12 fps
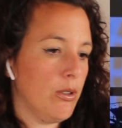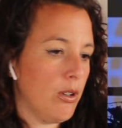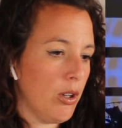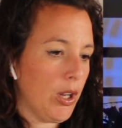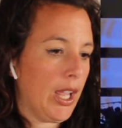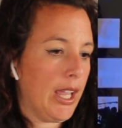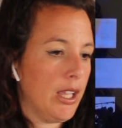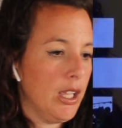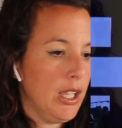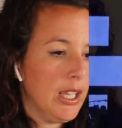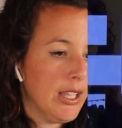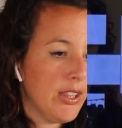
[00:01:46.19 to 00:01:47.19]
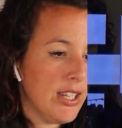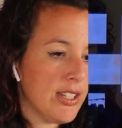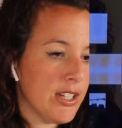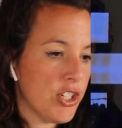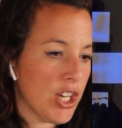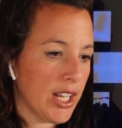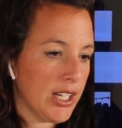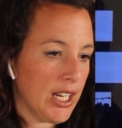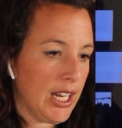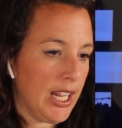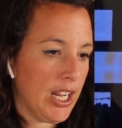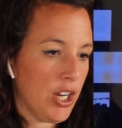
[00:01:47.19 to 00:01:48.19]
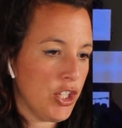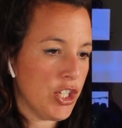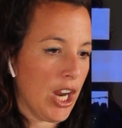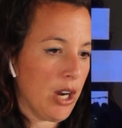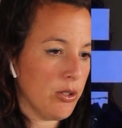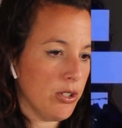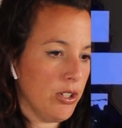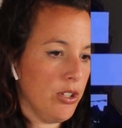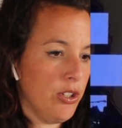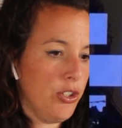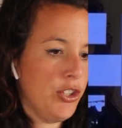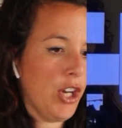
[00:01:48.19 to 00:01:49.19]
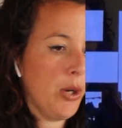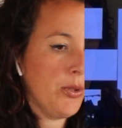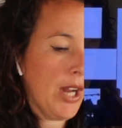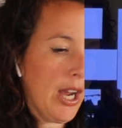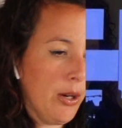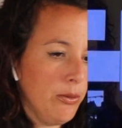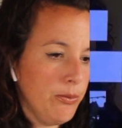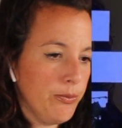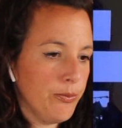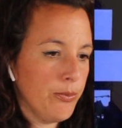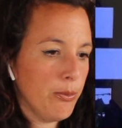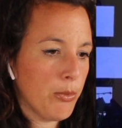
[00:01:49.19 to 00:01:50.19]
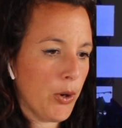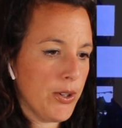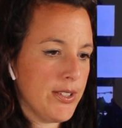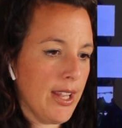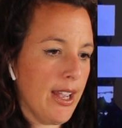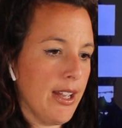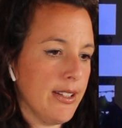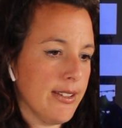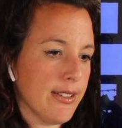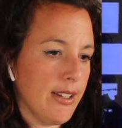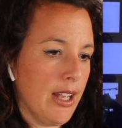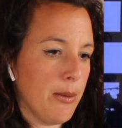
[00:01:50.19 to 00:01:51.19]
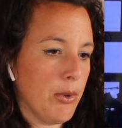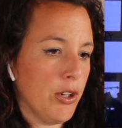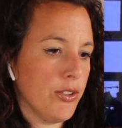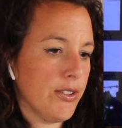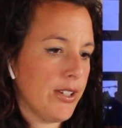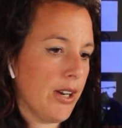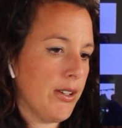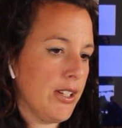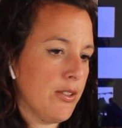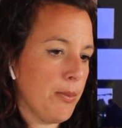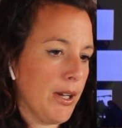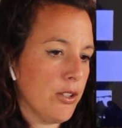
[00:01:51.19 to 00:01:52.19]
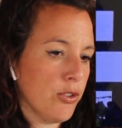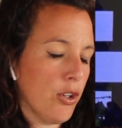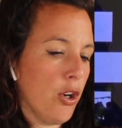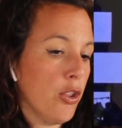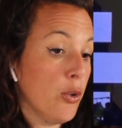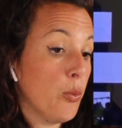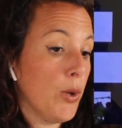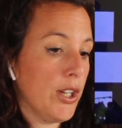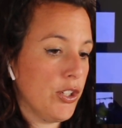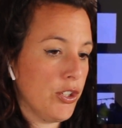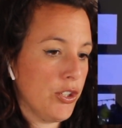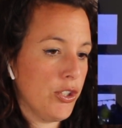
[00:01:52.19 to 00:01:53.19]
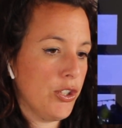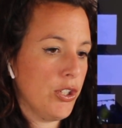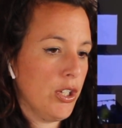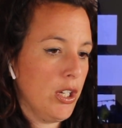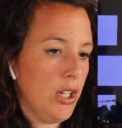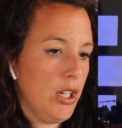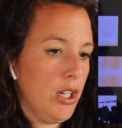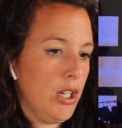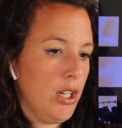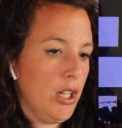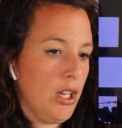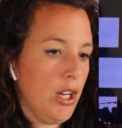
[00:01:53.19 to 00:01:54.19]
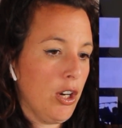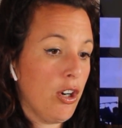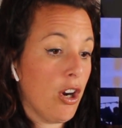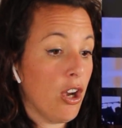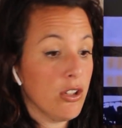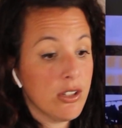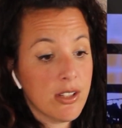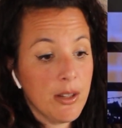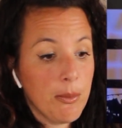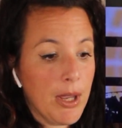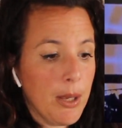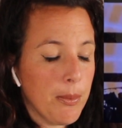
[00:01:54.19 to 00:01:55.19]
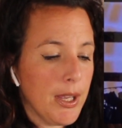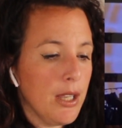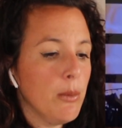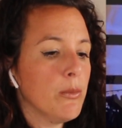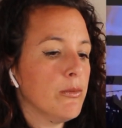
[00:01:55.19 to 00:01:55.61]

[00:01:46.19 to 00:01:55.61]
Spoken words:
Okay, this is Chandelier Shout. Showdown, Morissette, Amon, Darren Espanto on the Wish concert, maybe?